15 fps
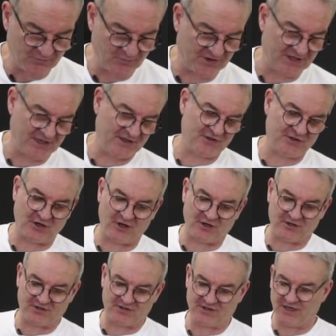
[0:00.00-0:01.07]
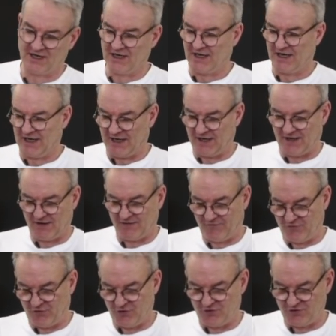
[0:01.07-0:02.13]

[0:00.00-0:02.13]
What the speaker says: with these socks. If you